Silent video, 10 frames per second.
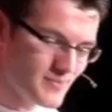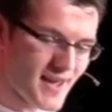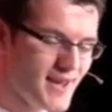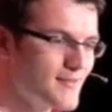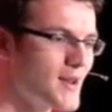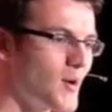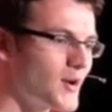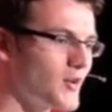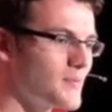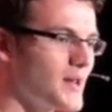Yeah, even though
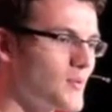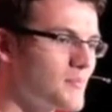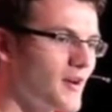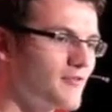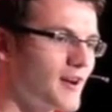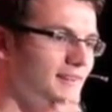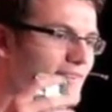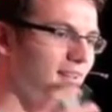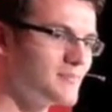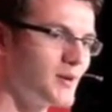I couldn't be with my
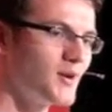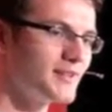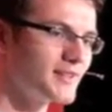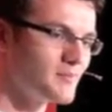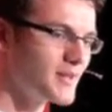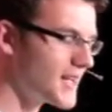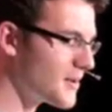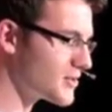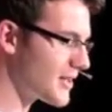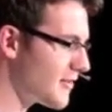friends in person, being
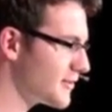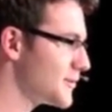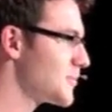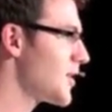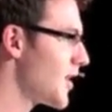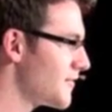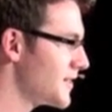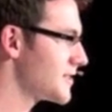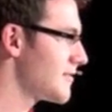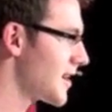able to just have some kind of
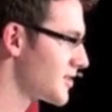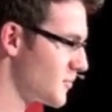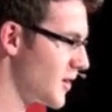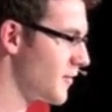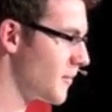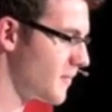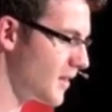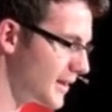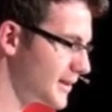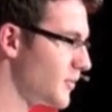interaction with them.
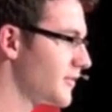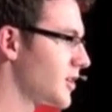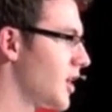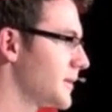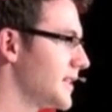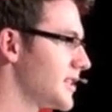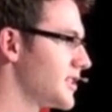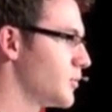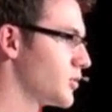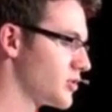Some of the times it
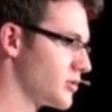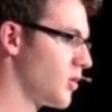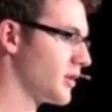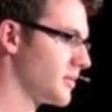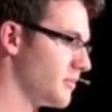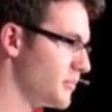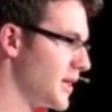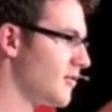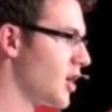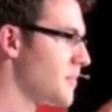literally just was a
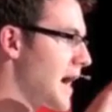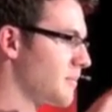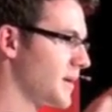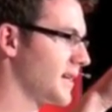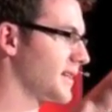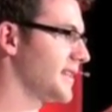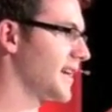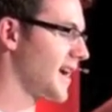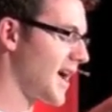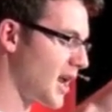be right back, being
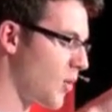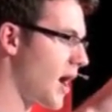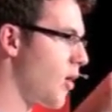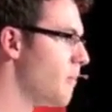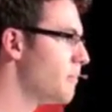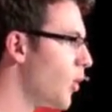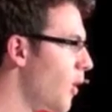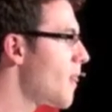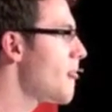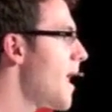sick, LOL.
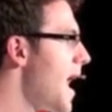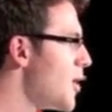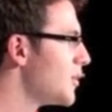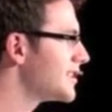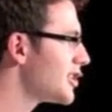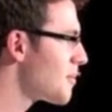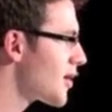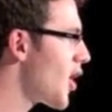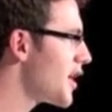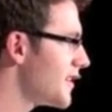But it was some
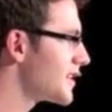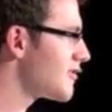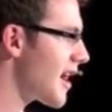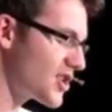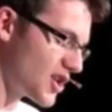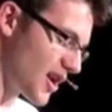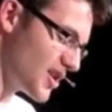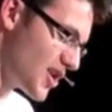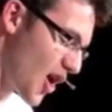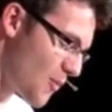kind of interaction,
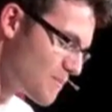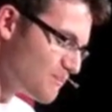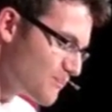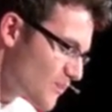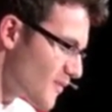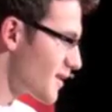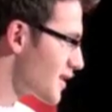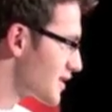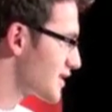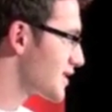and you know,
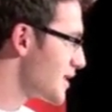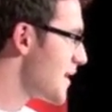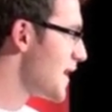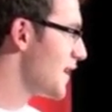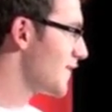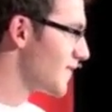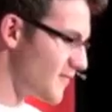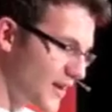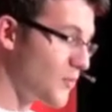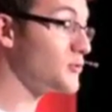to me,
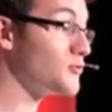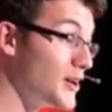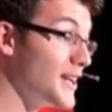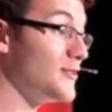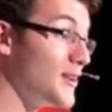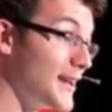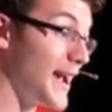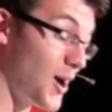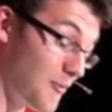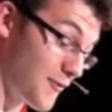that was really, really
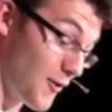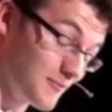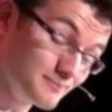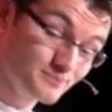helpful.